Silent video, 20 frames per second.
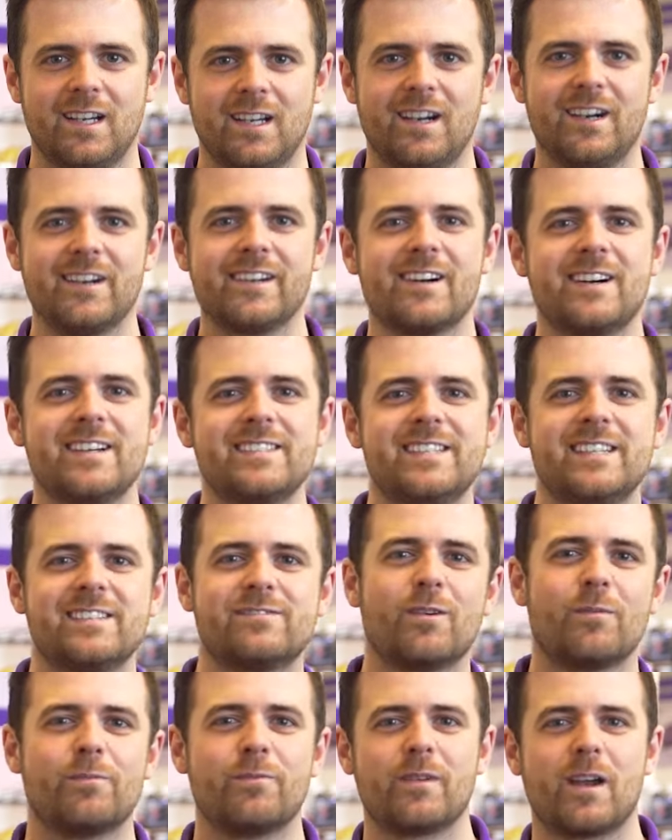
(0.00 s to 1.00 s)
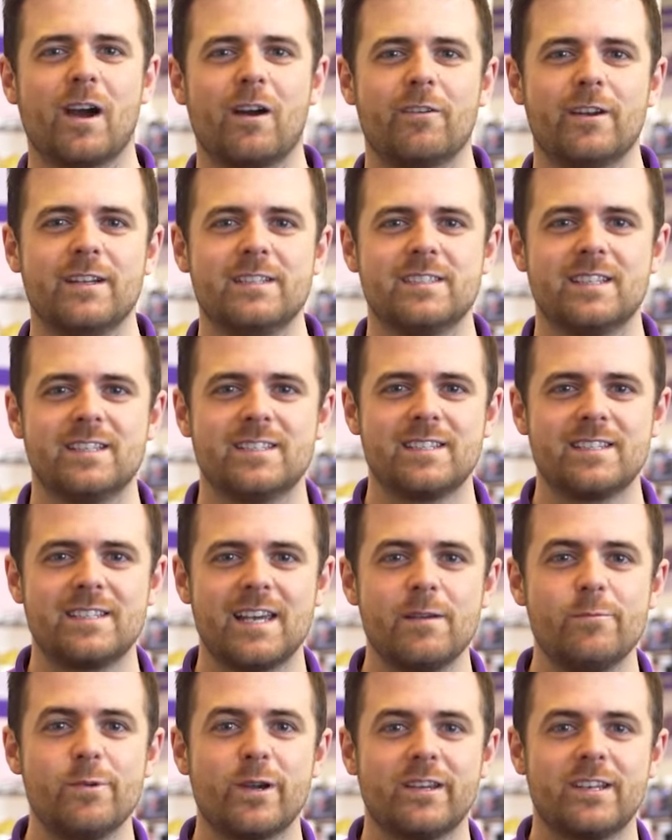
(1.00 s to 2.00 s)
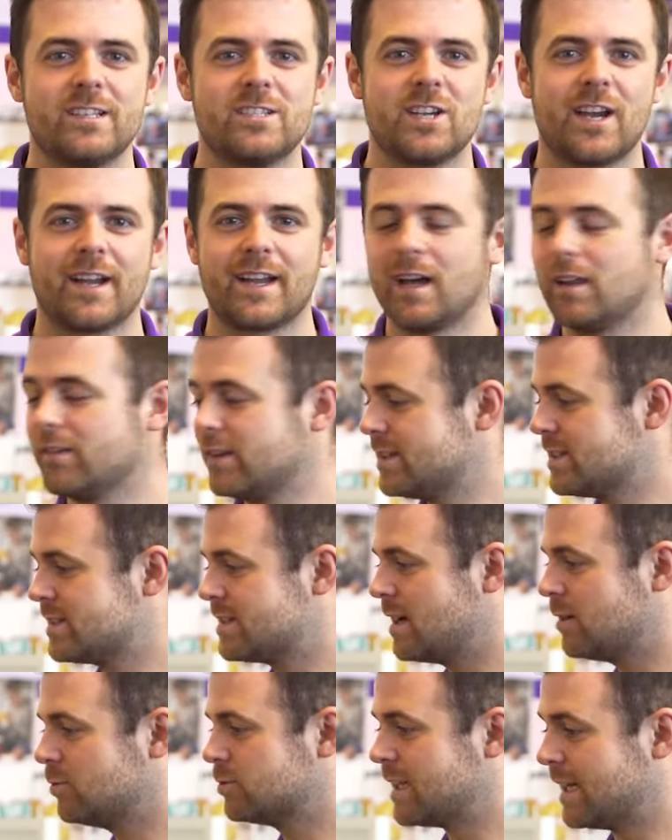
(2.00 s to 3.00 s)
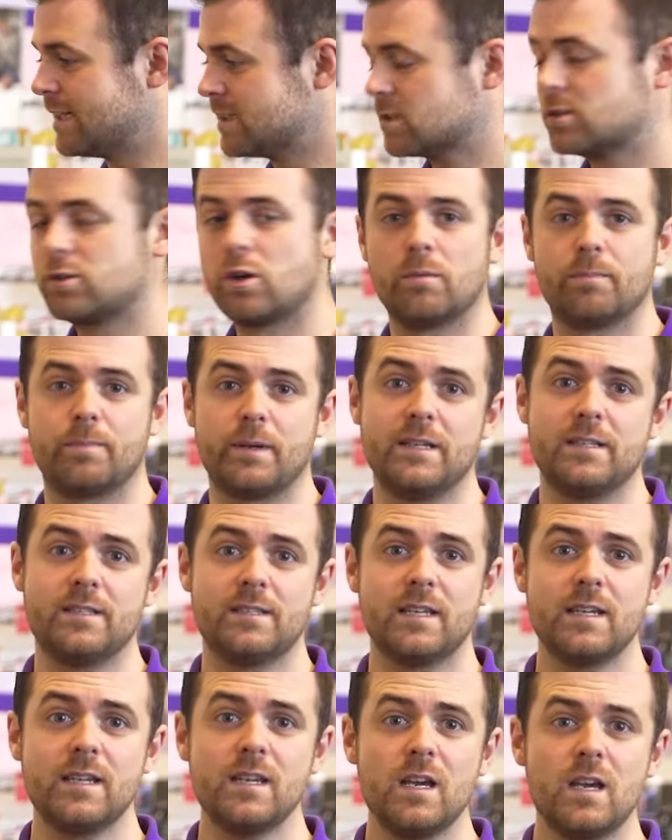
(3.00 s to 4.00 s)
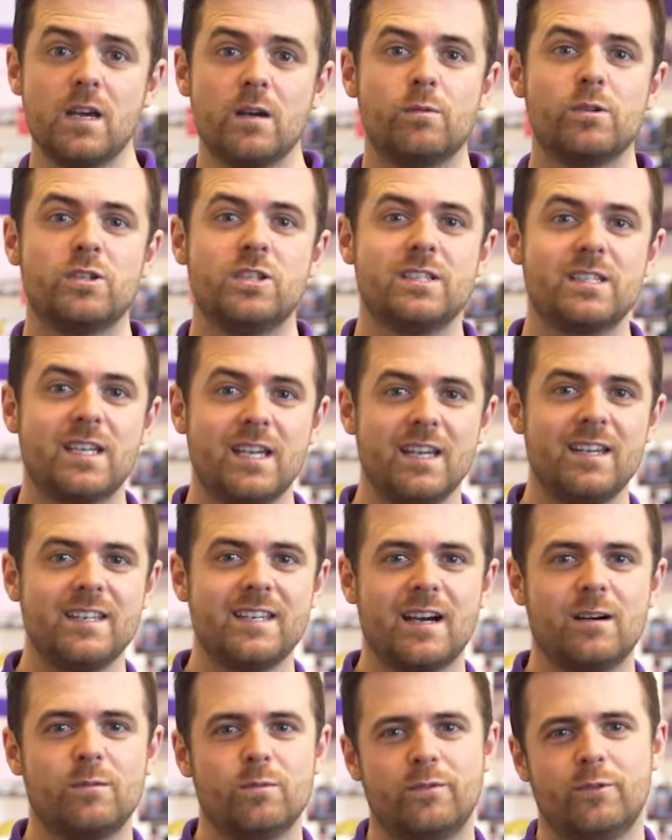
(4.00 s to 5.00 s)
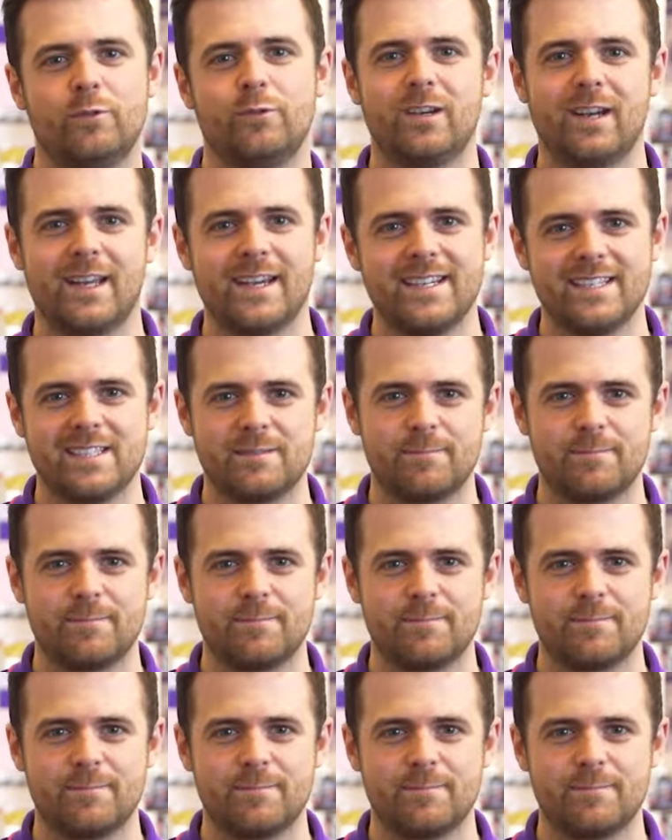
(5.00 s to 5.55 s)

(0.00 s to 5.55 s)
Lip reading: Hi guys, it's Rob from Currys, and today we're going to check out this Dell desktop PC, which is kitted out with all the latest